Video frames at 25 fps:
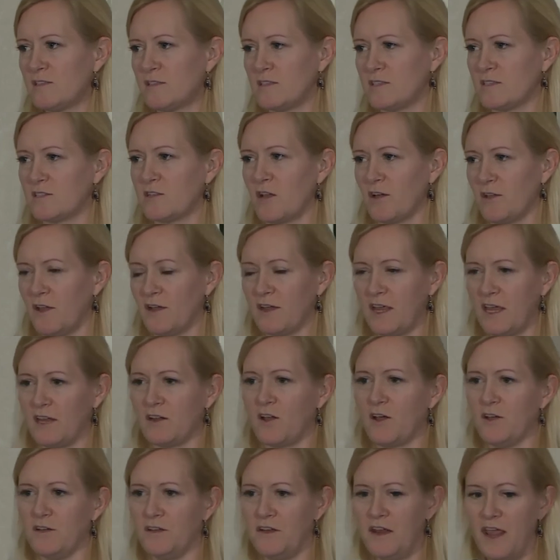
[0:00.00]
This is called
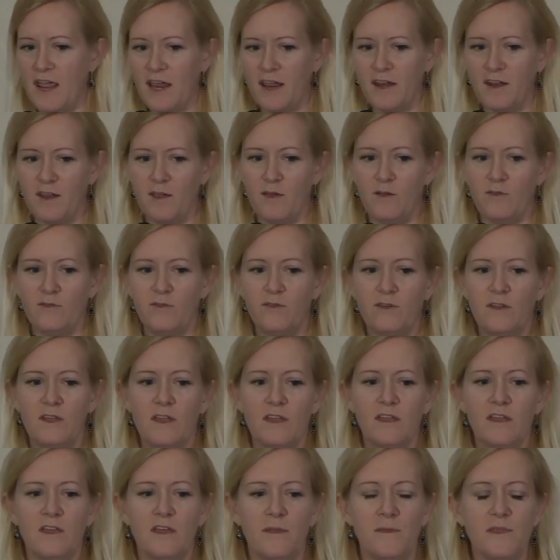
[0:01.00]
negative.
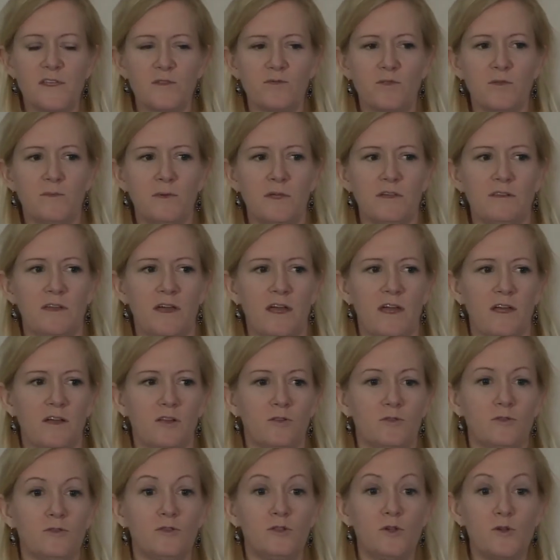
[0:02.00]
And this would be like
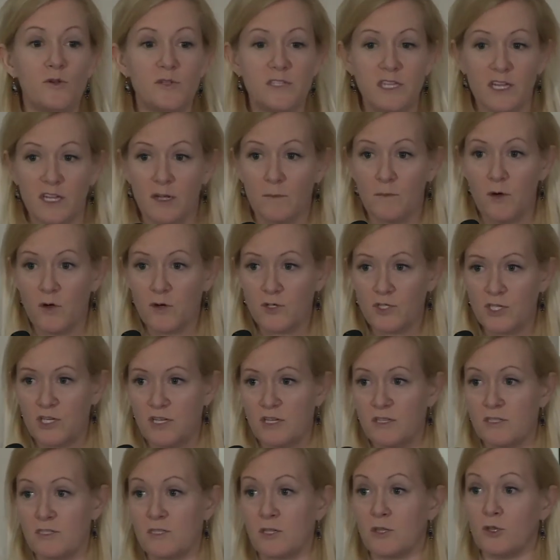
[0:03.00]
losing
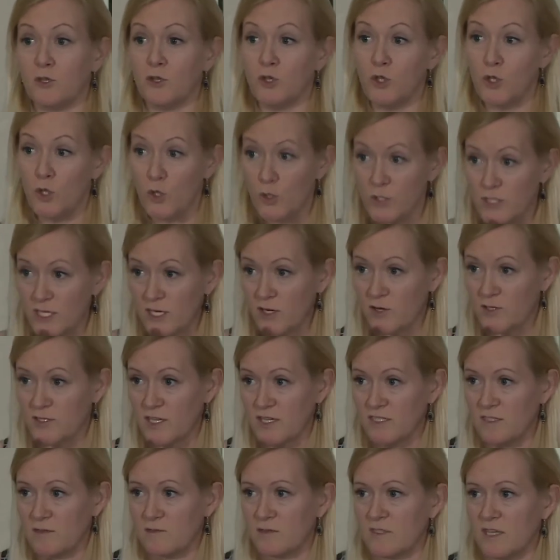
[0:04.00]
emotions, losing your
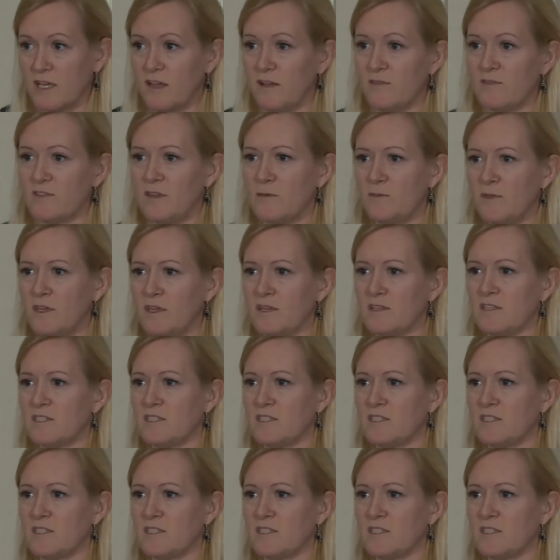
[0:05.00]
sense of self. Something is